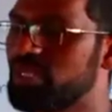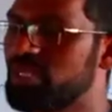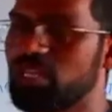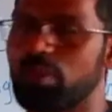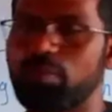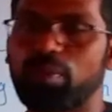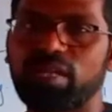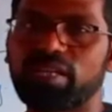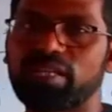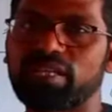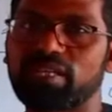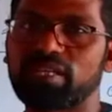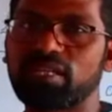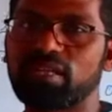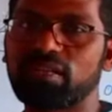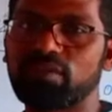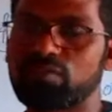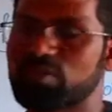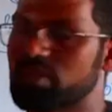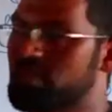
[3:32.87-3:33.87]

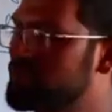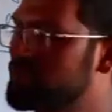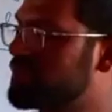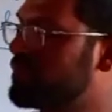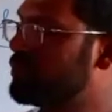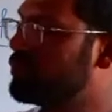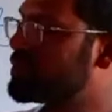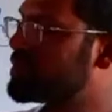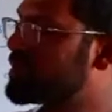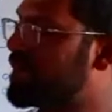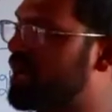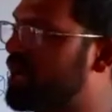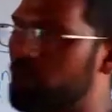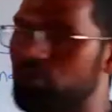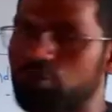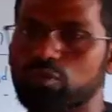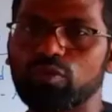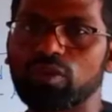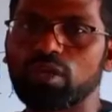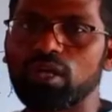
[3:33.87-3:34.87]
particle which I
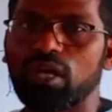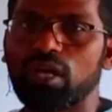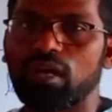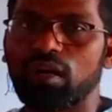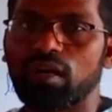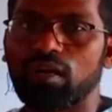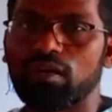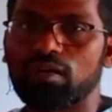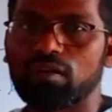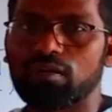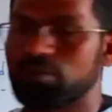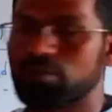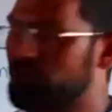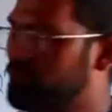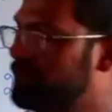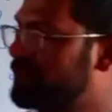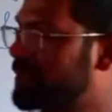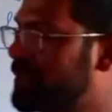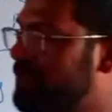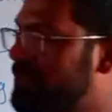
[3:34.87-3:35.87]
have
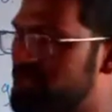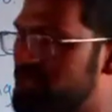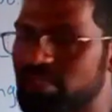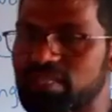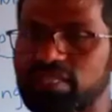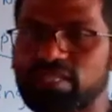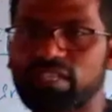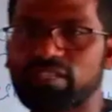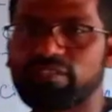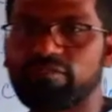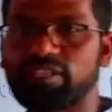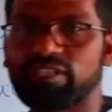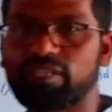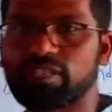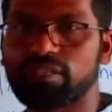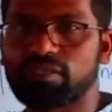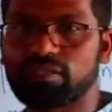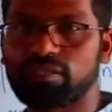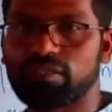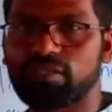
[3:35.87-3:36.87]
represented with
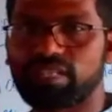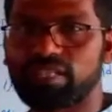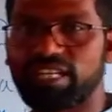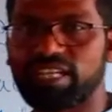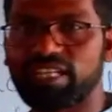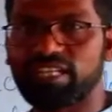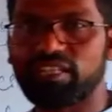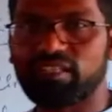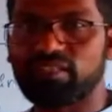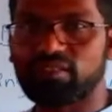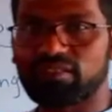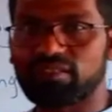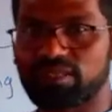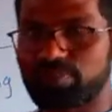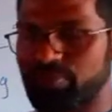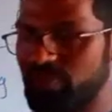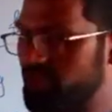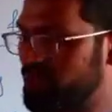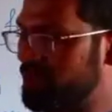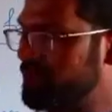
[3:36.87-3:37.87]
a red
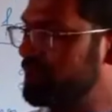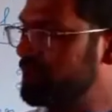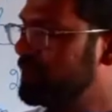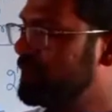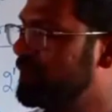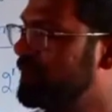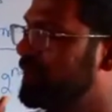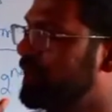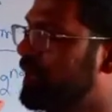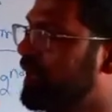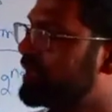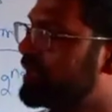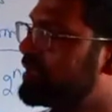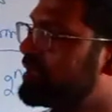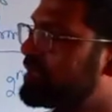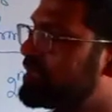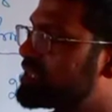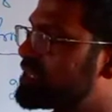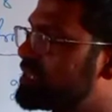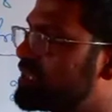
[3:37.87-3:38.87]
sphere, and
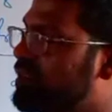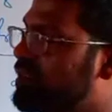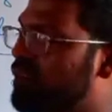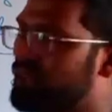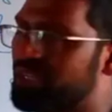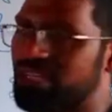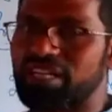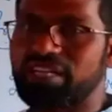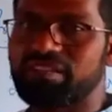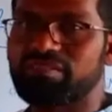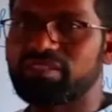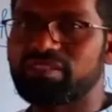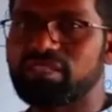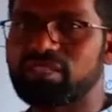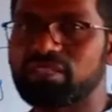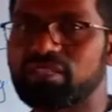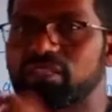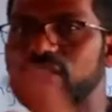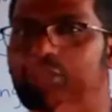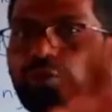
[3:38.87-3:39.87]
it is in contact with
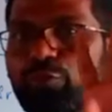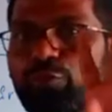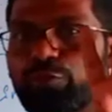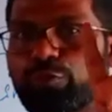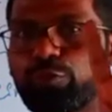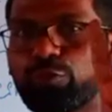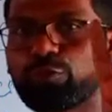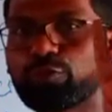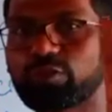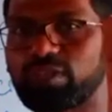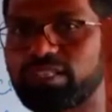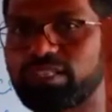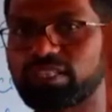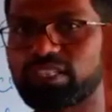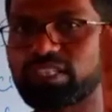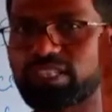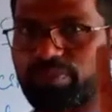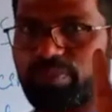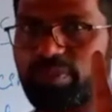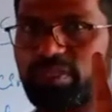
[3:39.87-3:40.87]
4 other
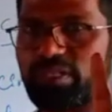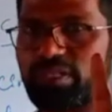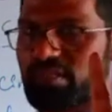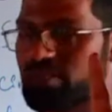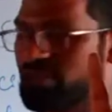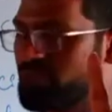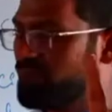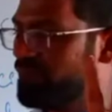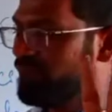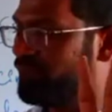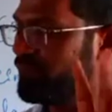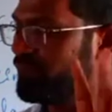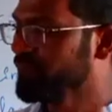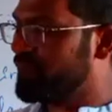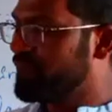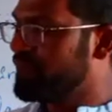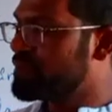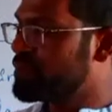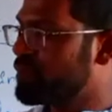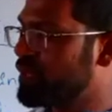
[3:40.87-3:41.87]
spheres.
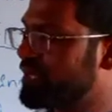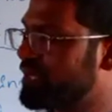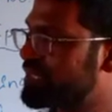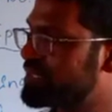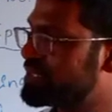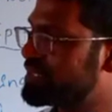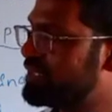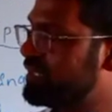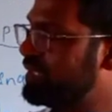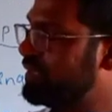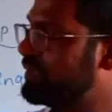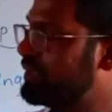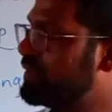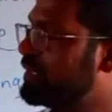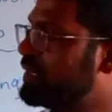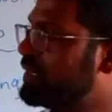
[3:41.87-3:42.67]
So let us see,